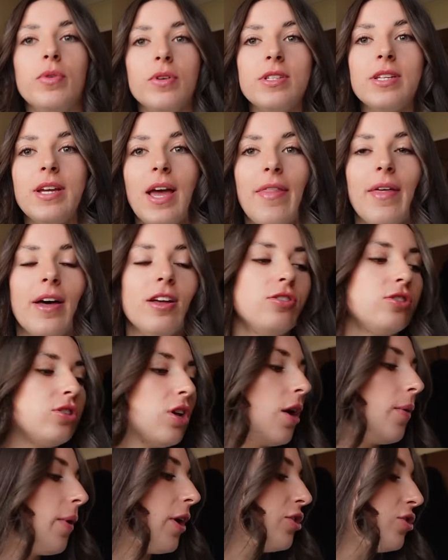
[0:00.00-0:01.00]
put together.
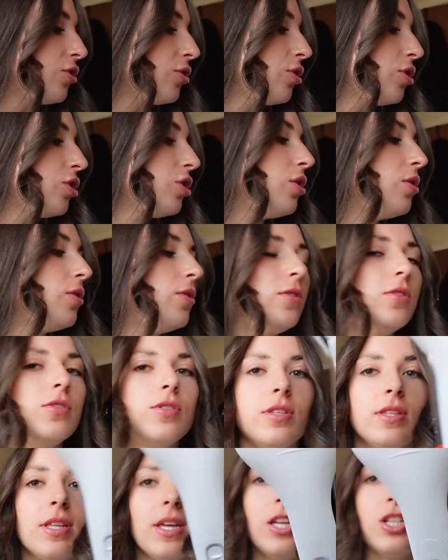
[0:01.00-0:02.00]
So I just
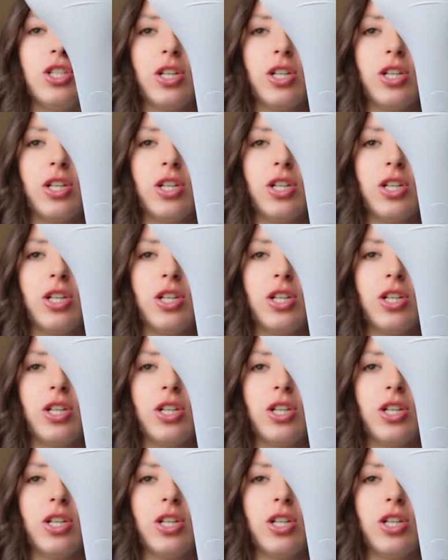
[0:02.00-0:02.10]
used the